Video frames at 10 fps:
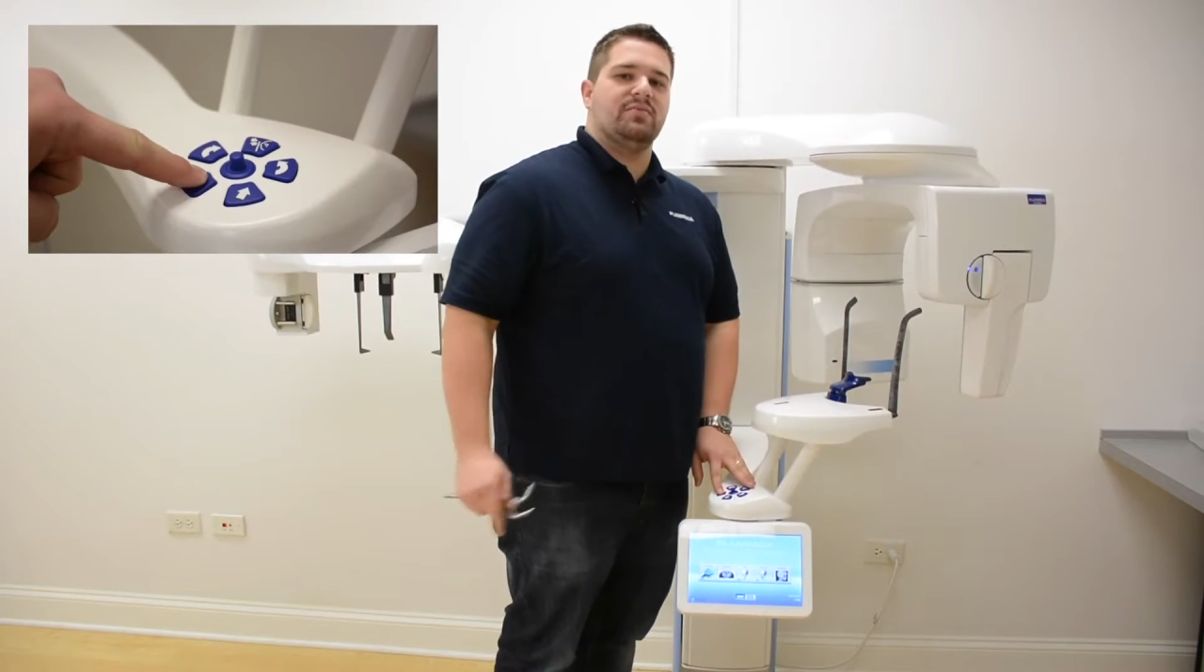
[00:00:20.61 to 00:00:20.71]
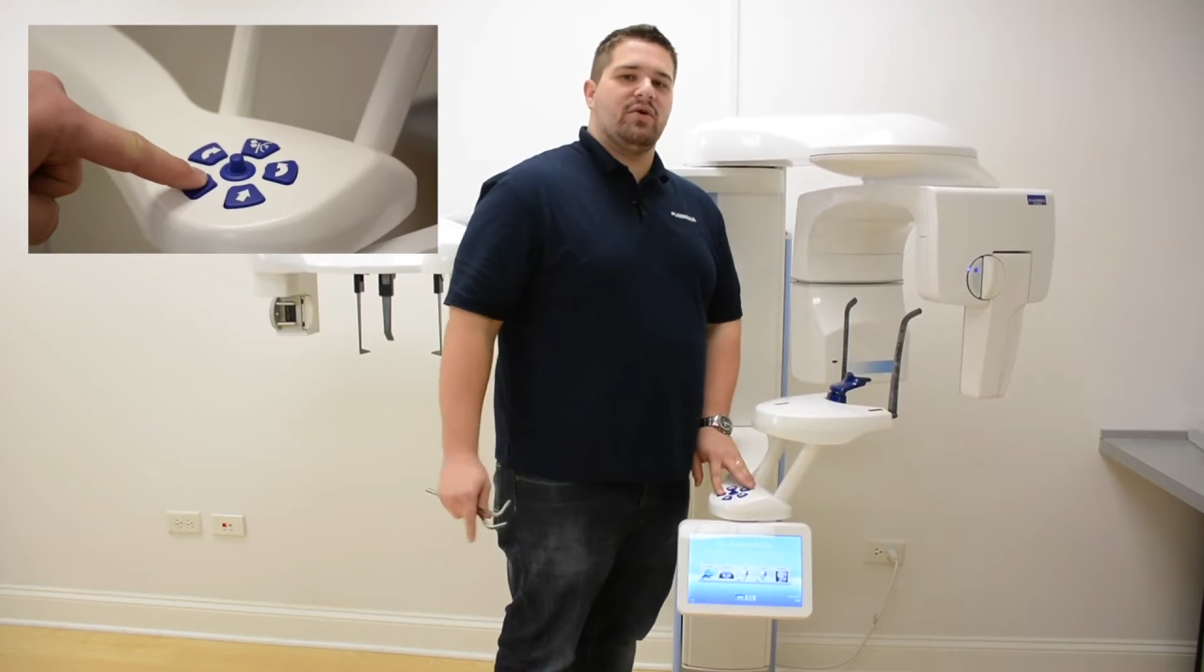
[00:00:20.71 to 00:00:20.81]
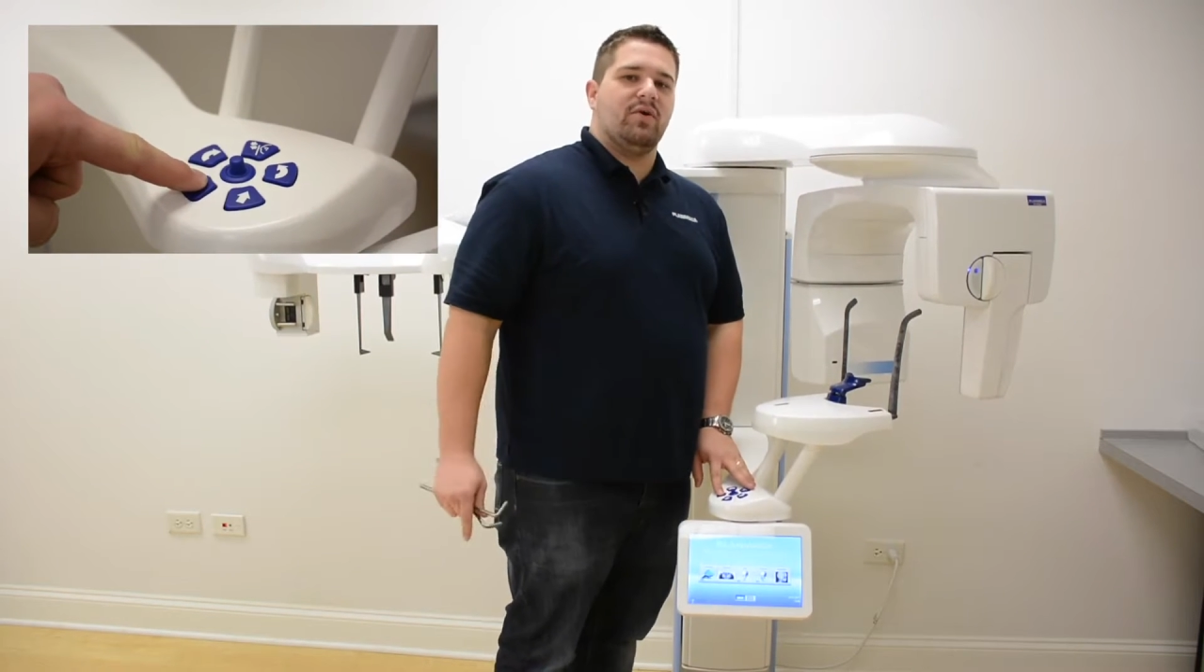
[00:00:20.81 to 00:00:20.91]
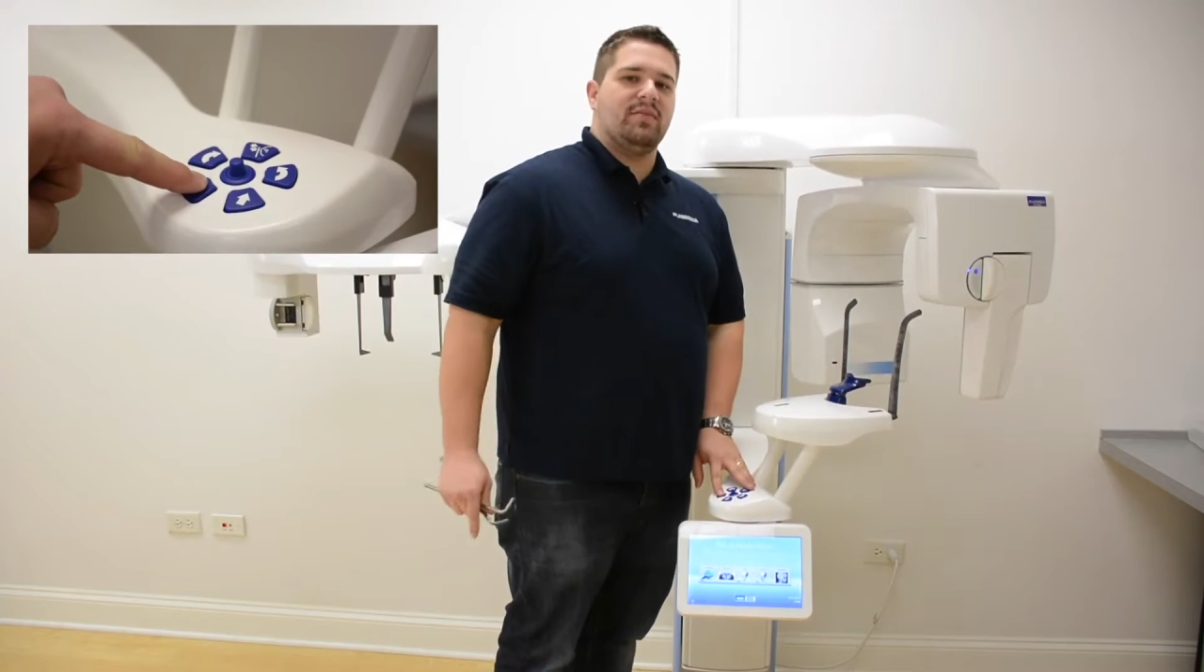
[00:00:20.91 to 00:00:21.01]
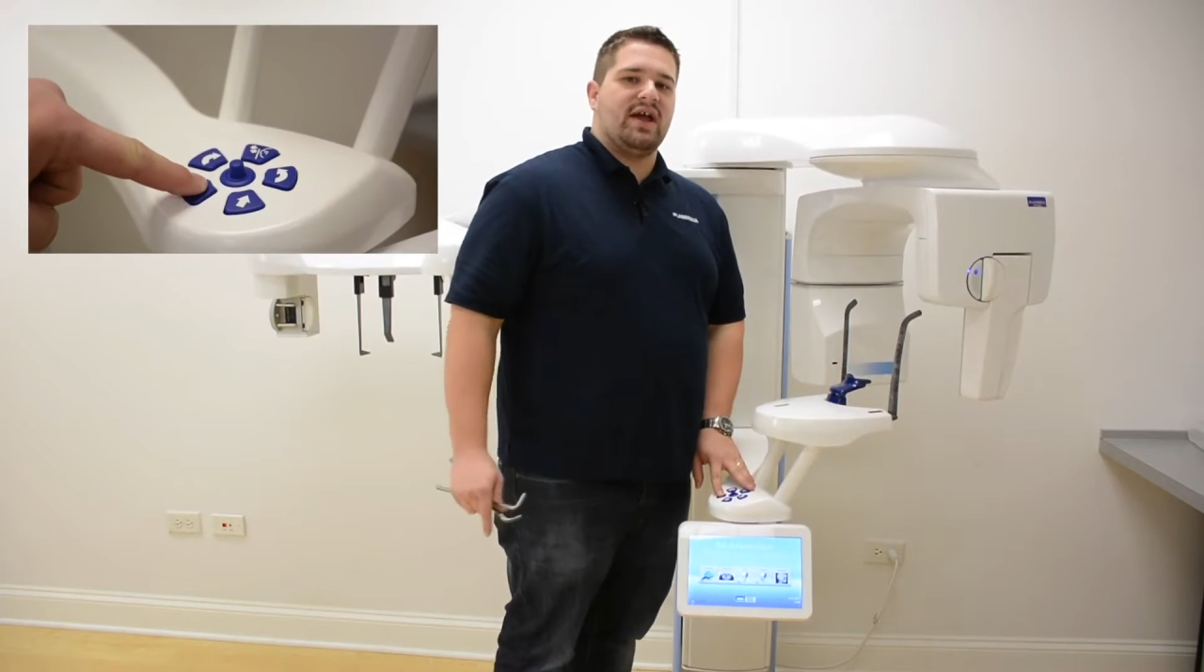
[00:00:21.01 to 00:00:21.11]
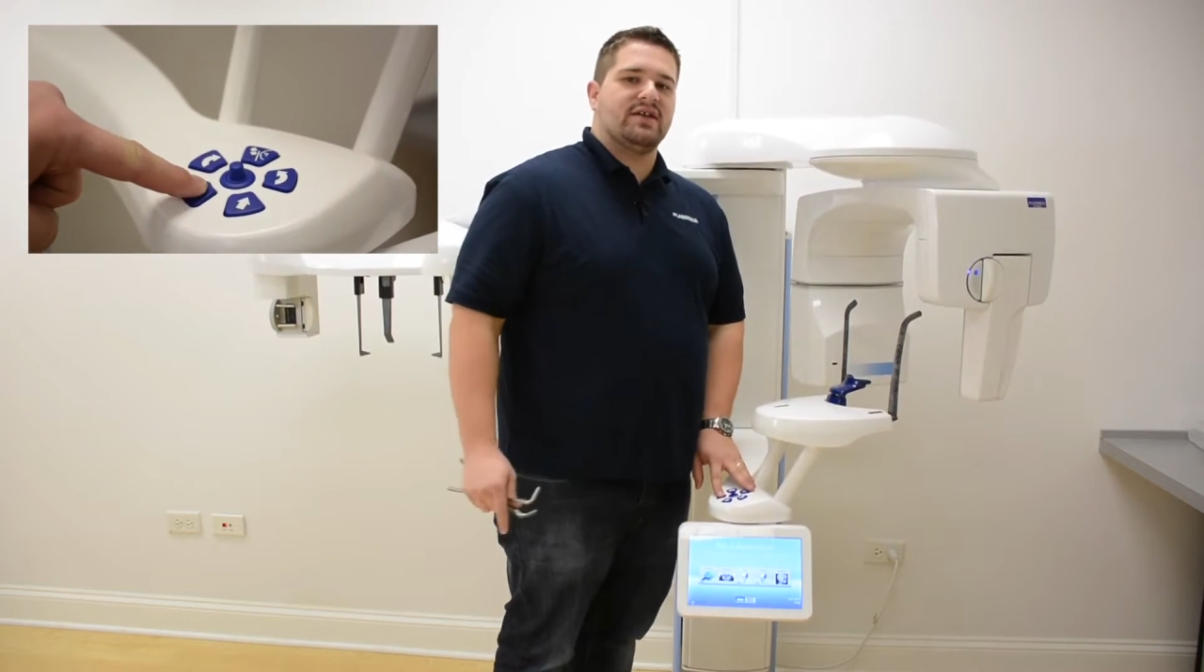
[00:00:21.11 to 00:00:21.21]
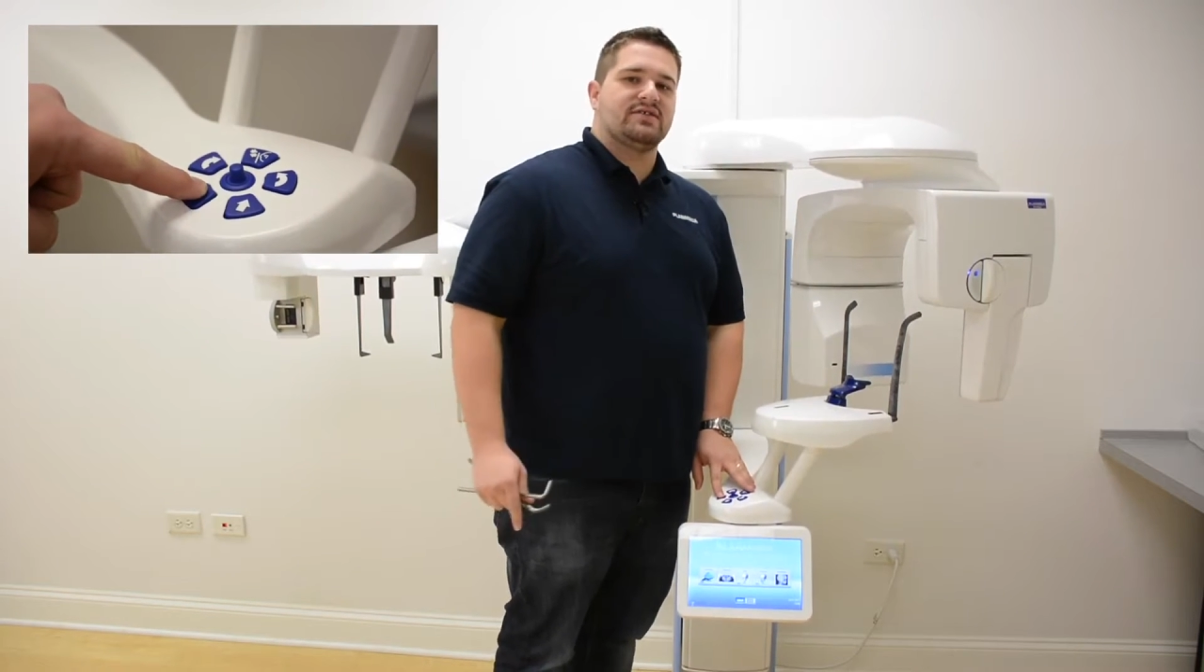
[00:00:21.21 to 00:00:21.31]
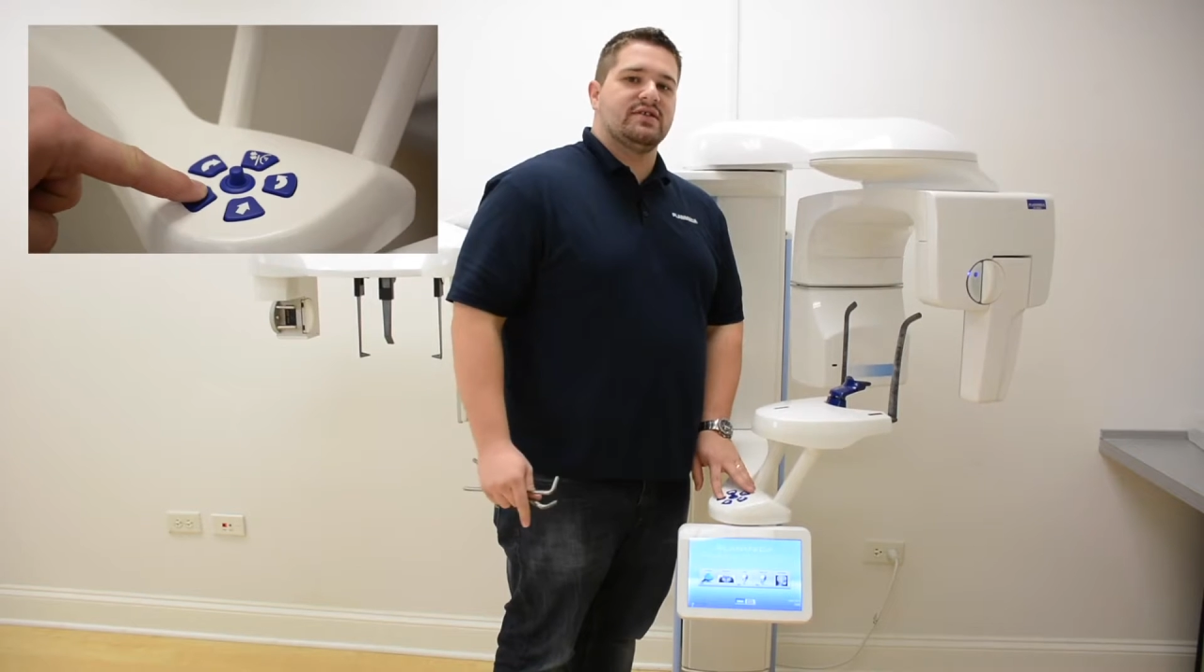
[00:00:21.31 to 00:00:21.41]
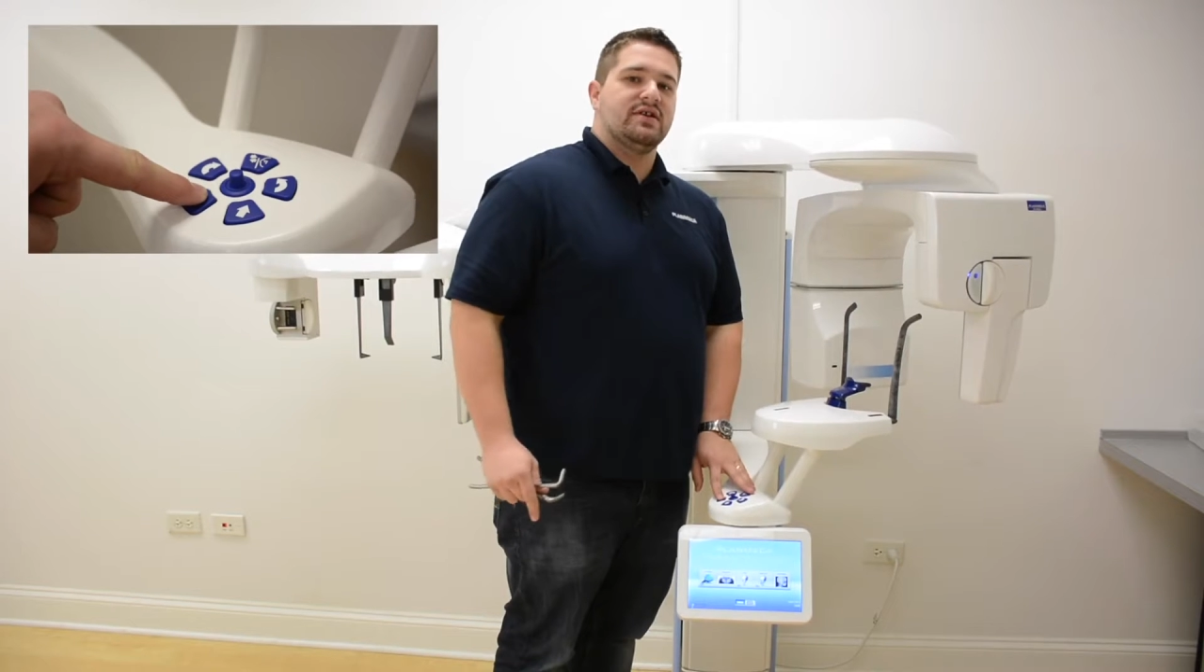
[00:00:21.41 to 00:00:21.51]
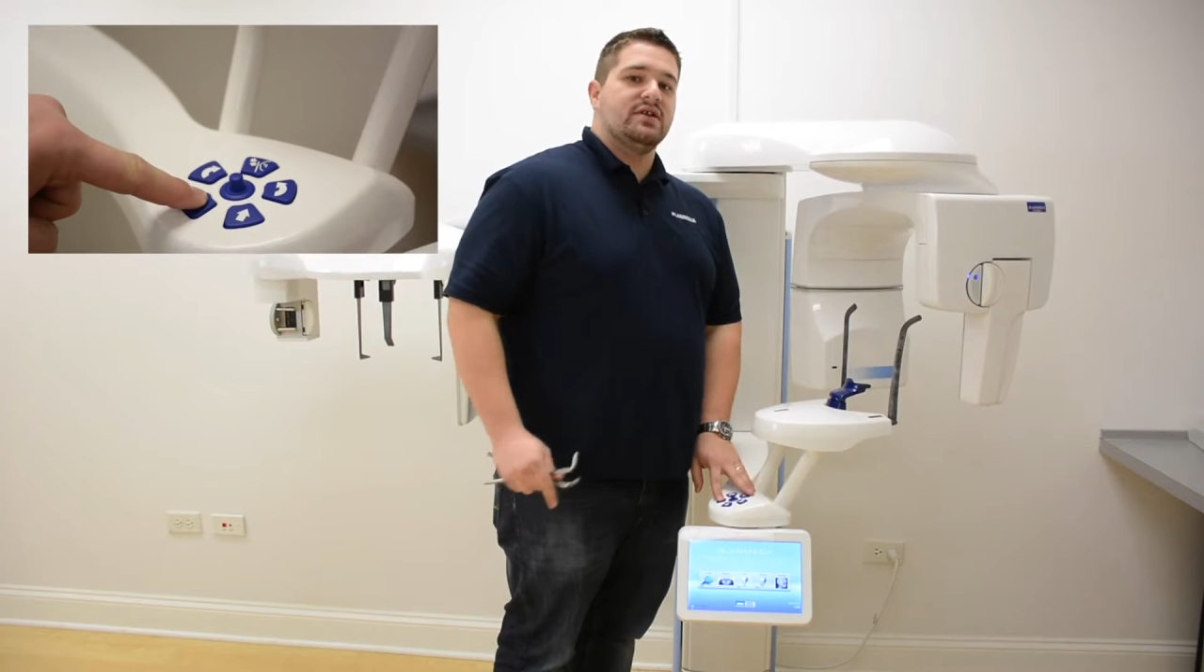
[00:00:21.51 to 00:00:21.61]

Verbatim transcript: ProMax,